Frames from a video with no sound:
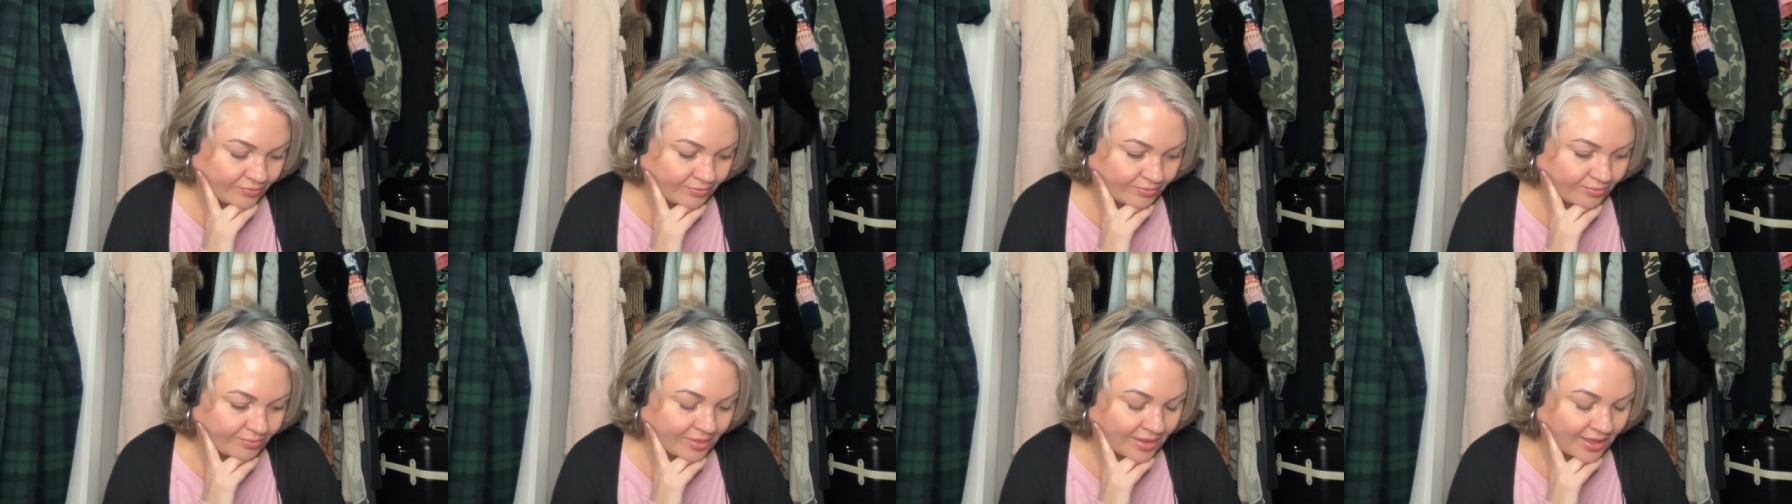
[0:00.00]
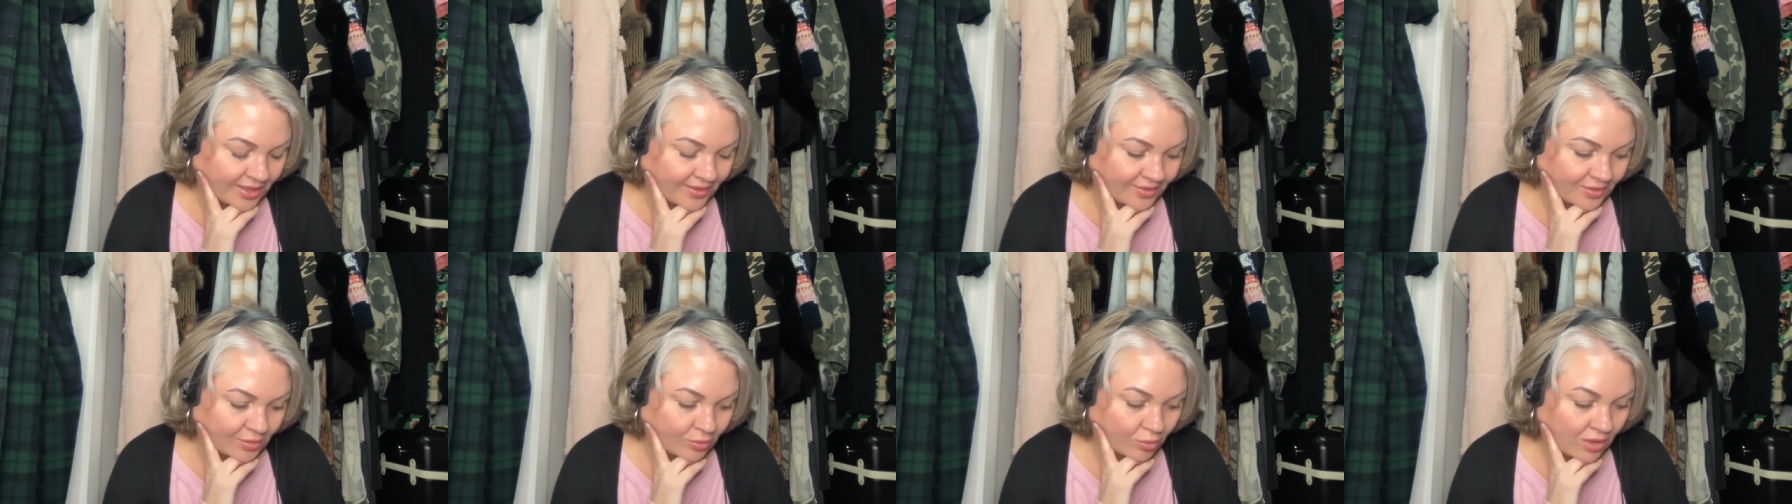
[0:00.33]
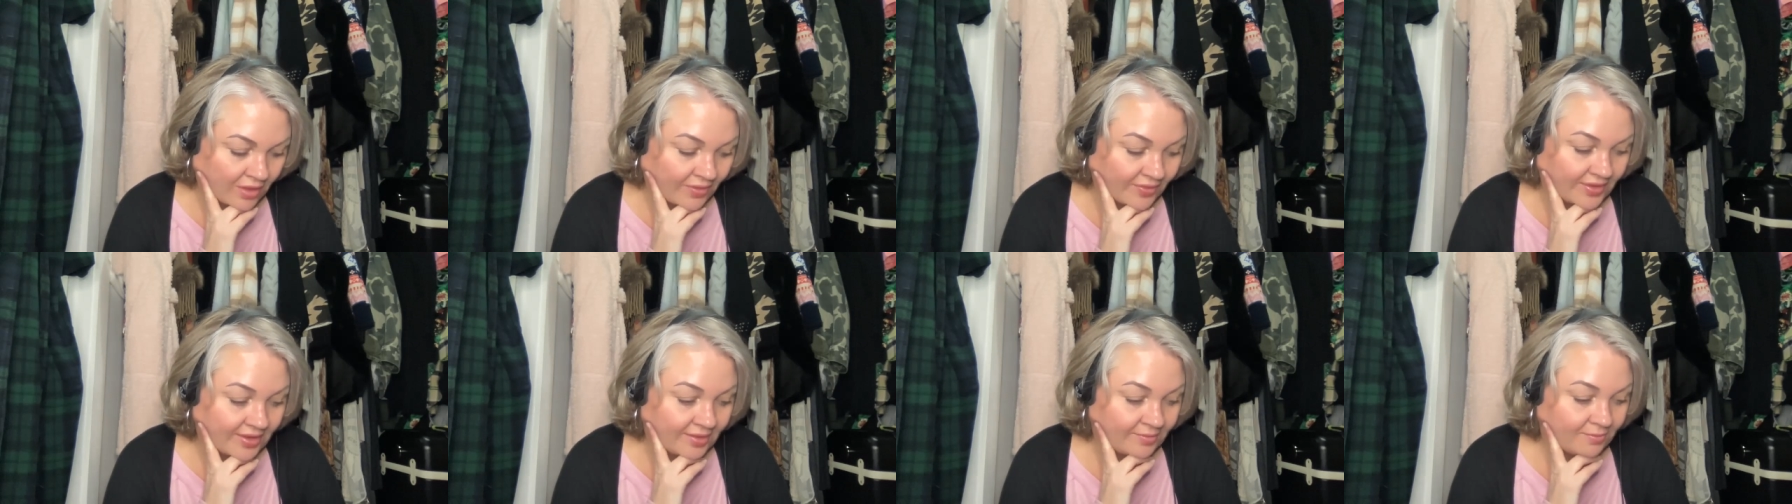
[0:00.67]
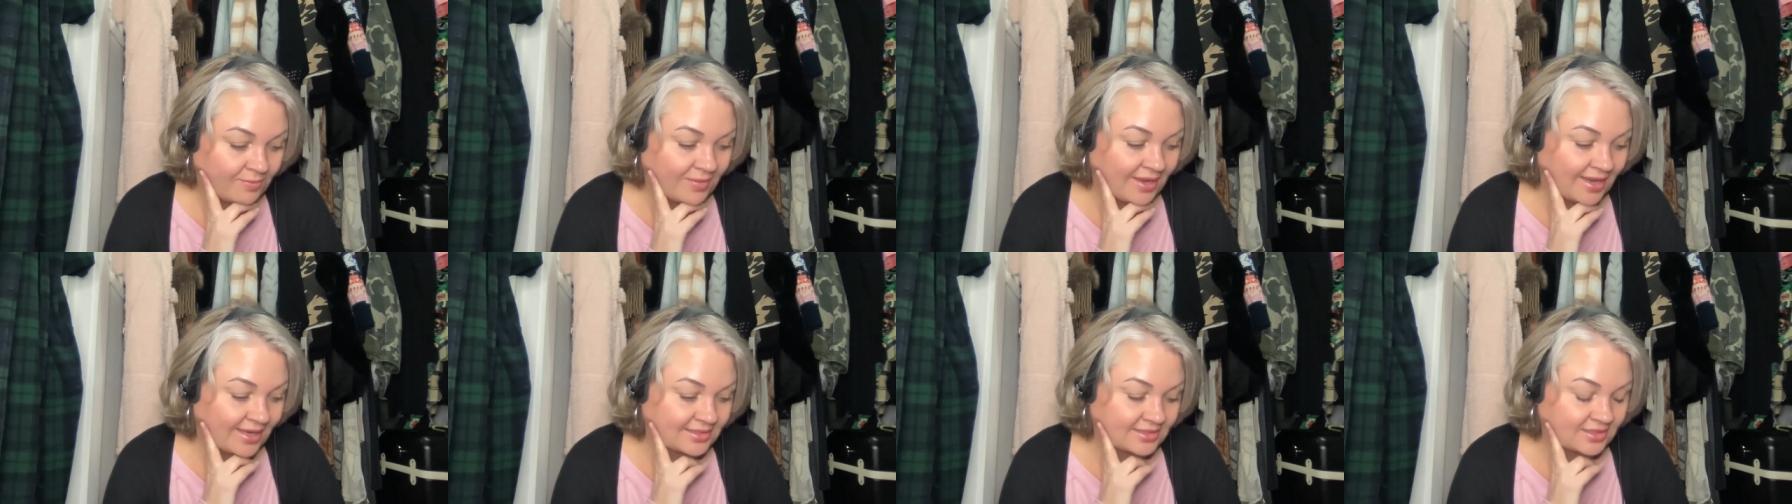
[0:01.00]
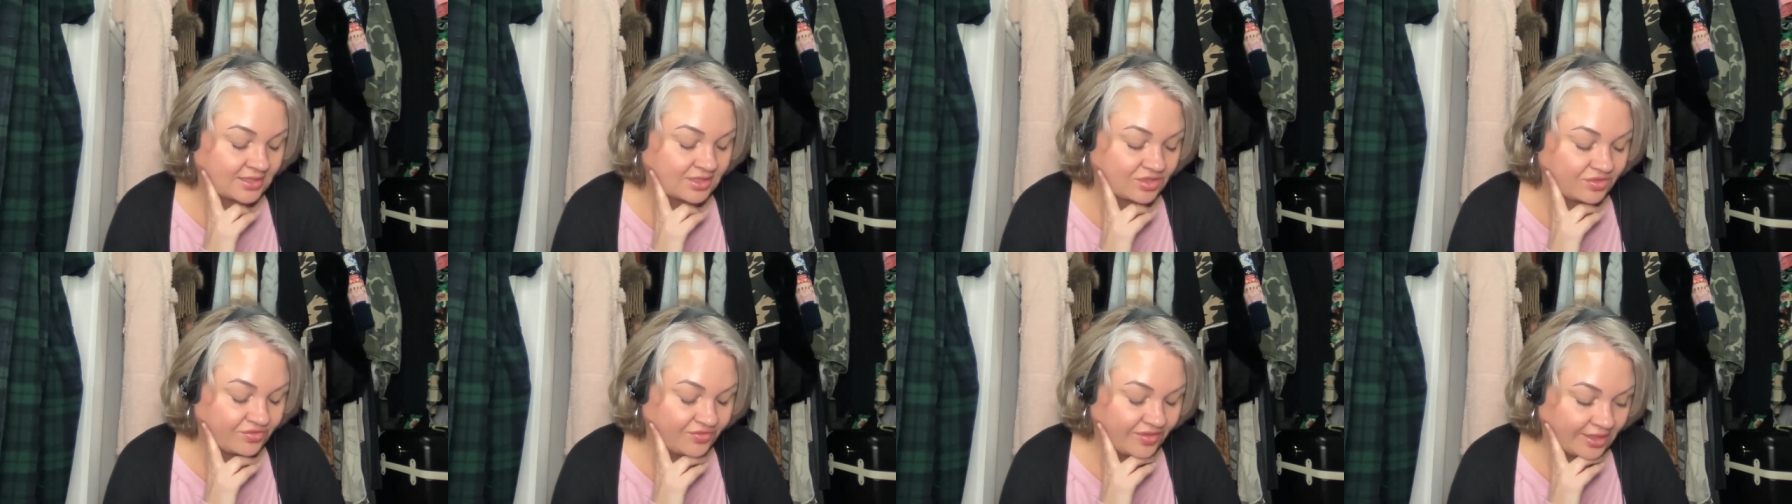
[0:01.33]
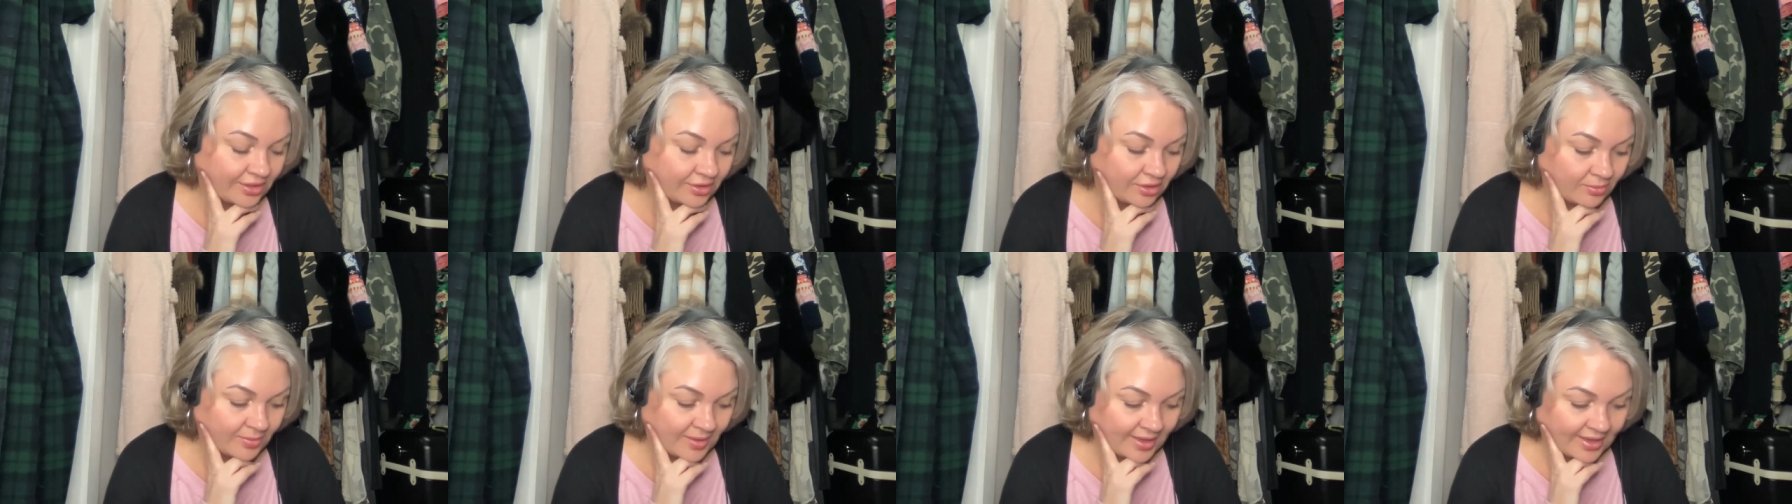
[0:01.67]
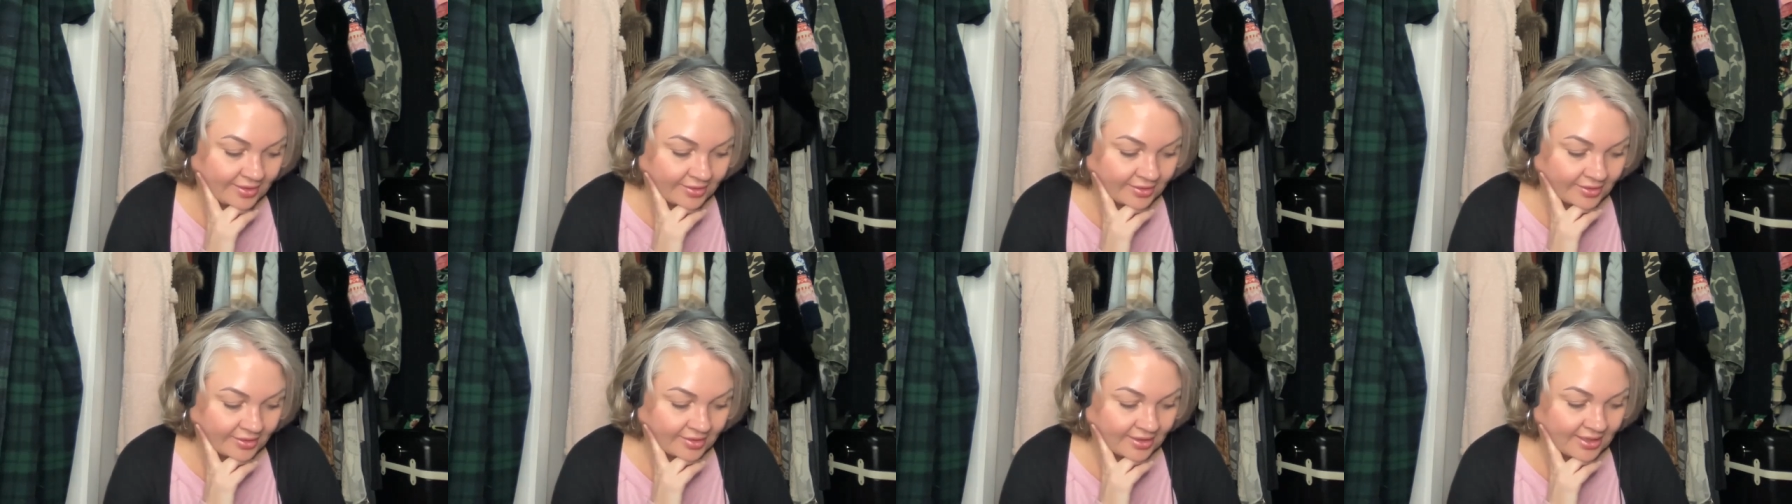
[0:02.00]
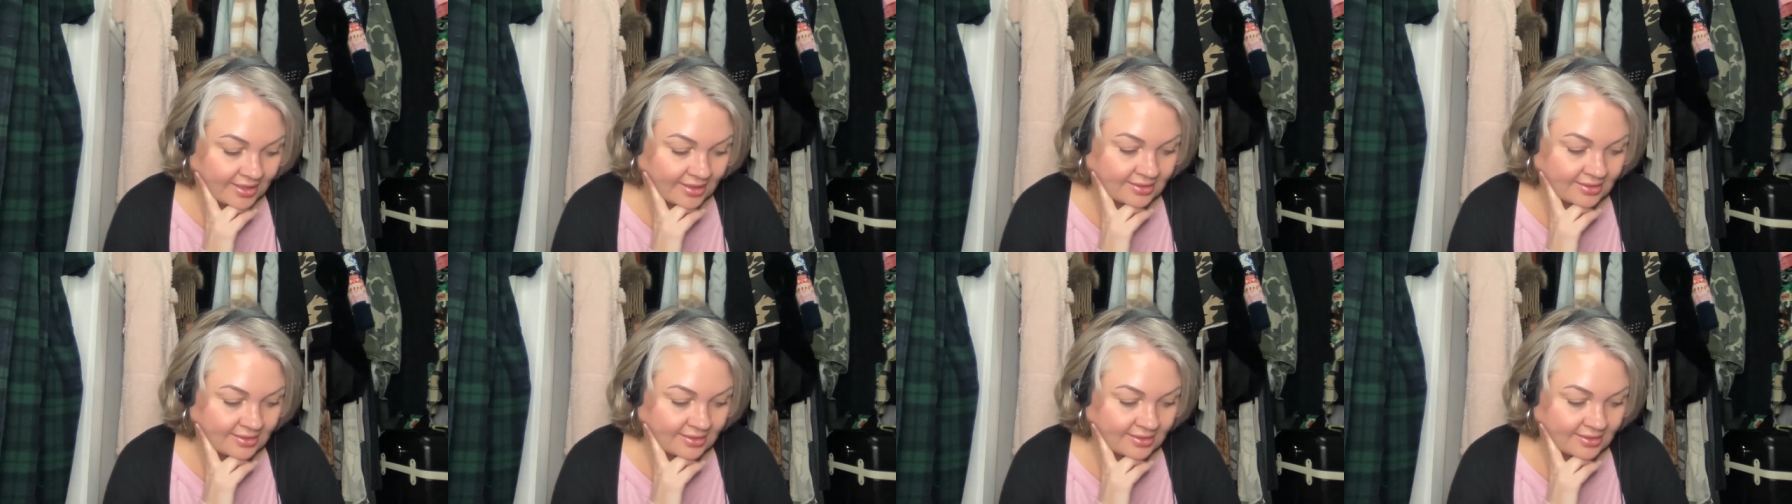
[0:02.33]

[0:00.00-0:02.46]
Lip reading: But the one that makes us feel better